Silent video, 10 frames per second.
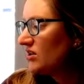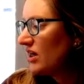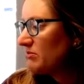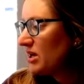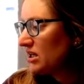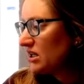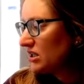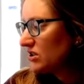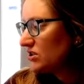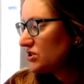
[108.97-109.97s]
They
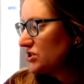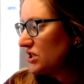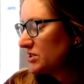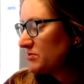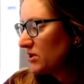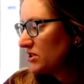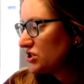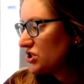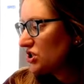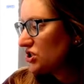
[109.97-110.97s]
may experience
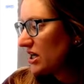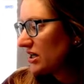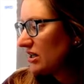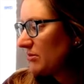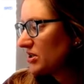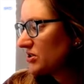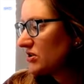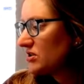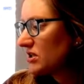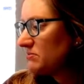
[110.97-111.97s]
a change in economic
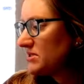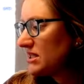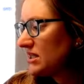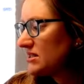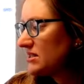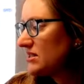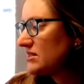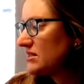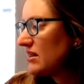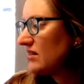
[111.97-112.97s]

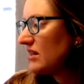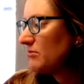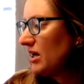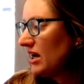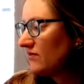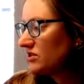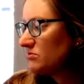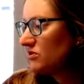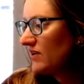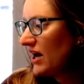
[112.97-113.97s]
circumstances. They may have to
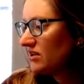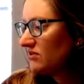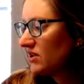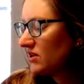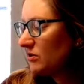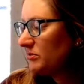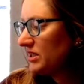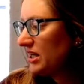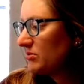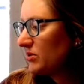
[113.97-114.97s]
move out of their home
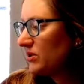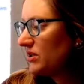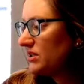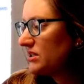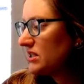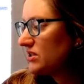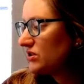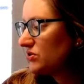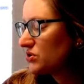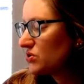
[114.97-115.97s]
and neighborhood, attend a
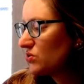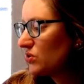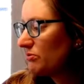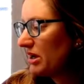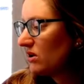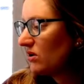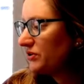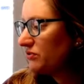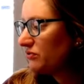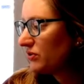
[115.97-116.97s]
new school, make all
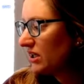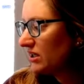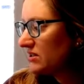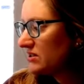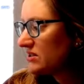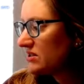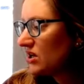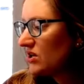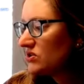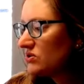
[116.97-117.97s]
new friends.
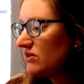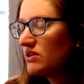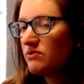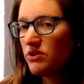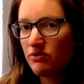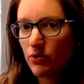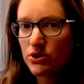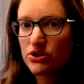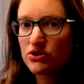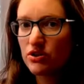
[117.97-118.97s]
So even if your
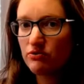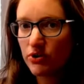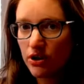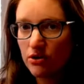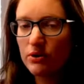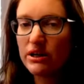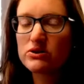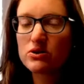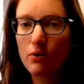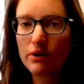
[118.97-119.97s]
divorce is good for you,
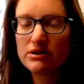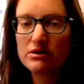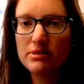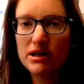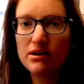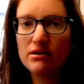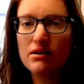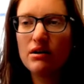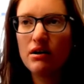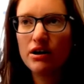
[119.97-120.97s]
it's going to be
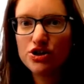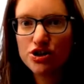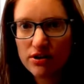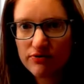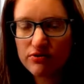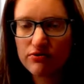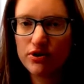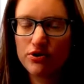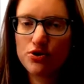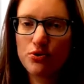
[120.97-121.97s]
a shift for
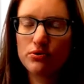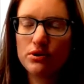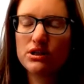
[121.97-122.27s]
your children.